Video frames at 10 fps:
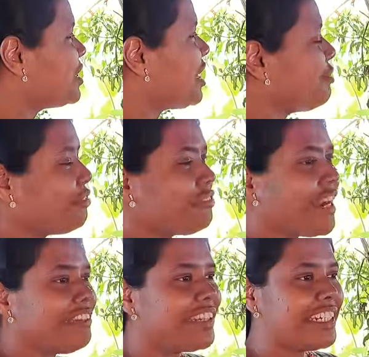I would
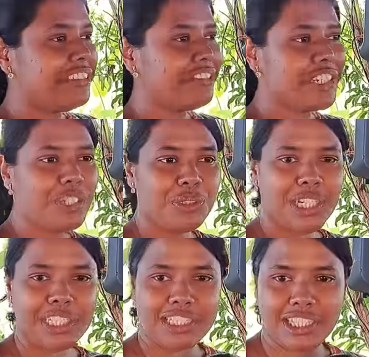find very difficult to
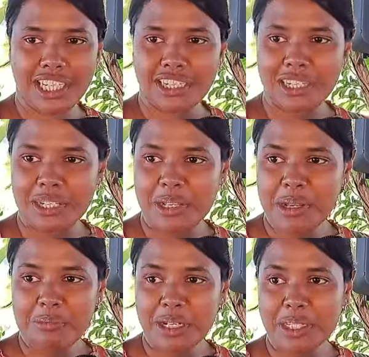understand.
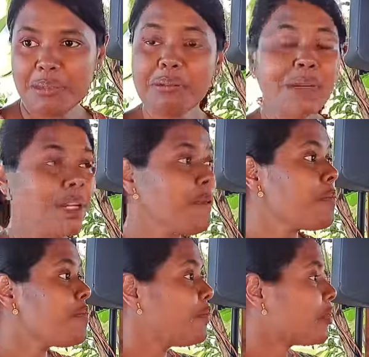But remember,
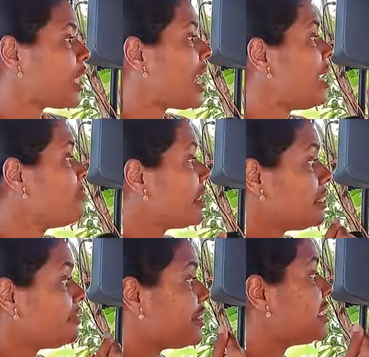I'm
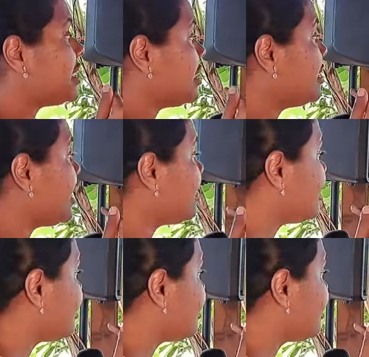confessing that